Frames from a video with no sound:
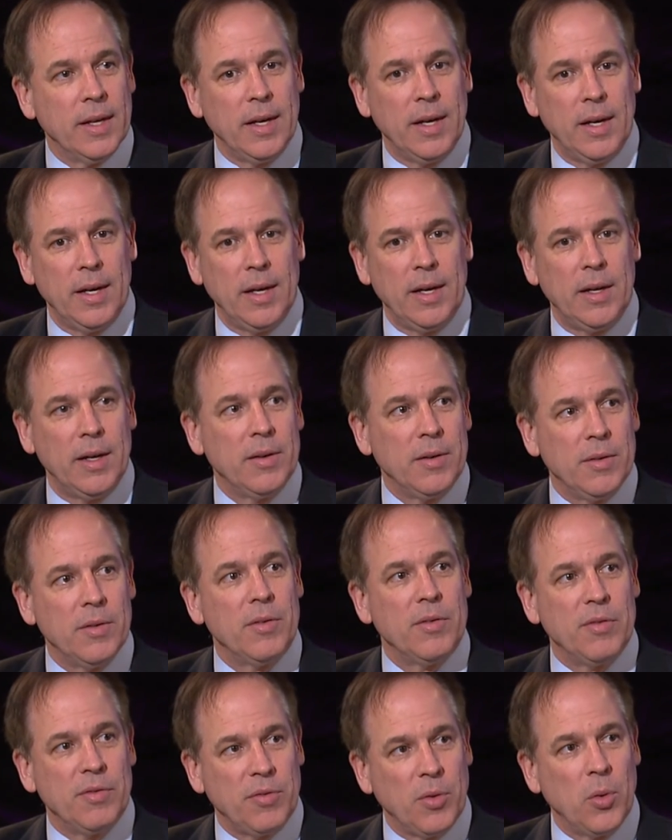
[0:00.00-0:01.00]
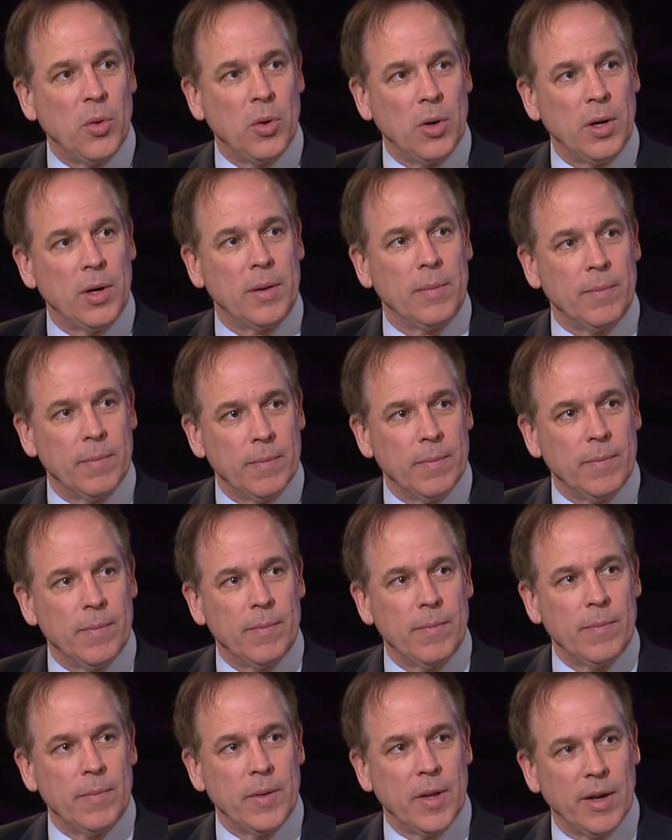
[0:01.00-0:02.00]
uh, for
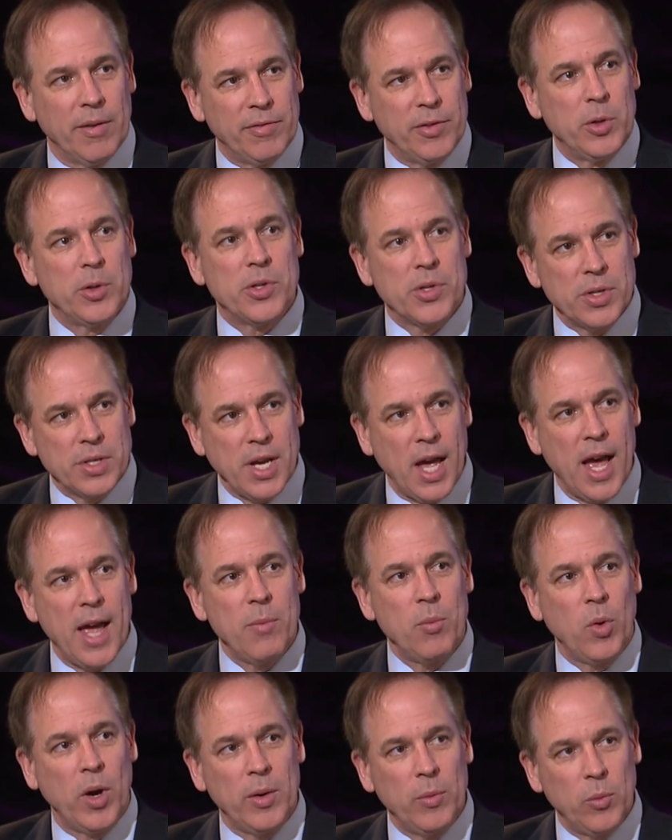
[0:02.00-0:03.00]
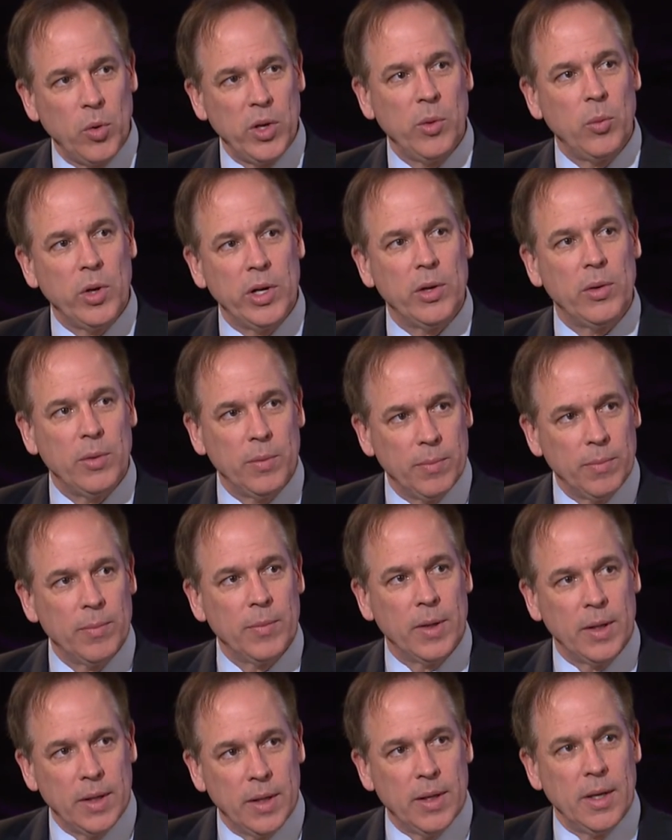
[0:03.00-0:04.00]
a future time when we will
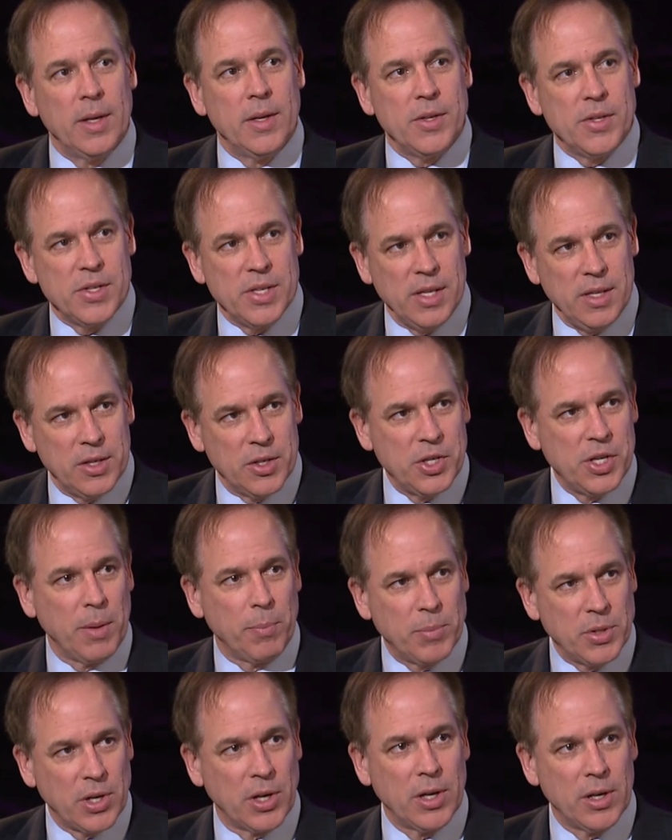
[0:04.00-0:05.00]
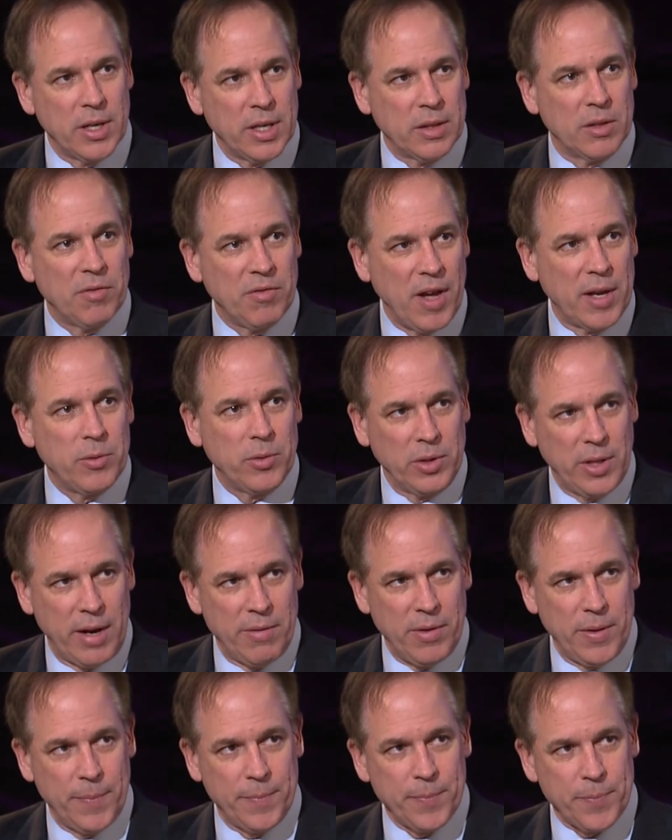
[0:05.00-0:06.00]
see the ship turn at the federal
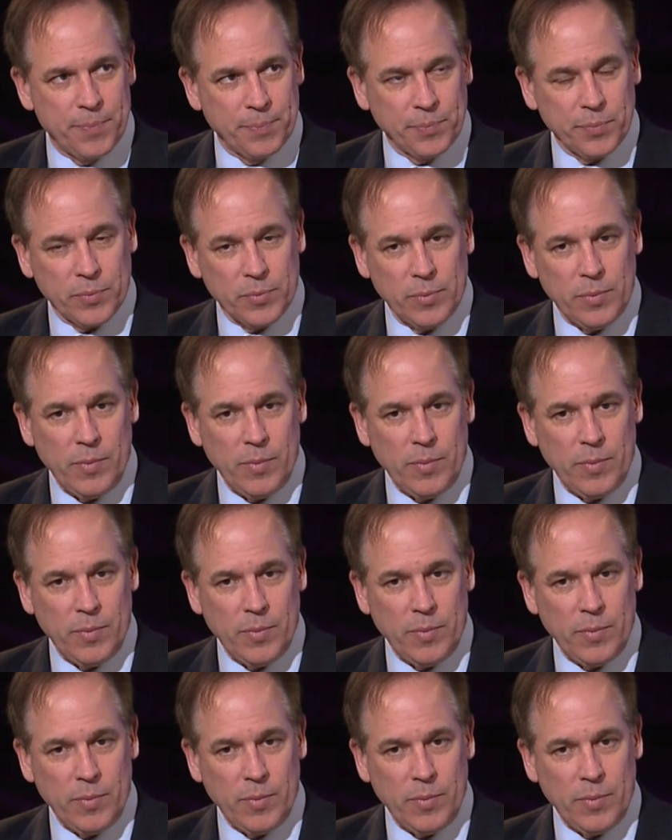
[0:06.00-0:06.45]
level. Mm -hmm.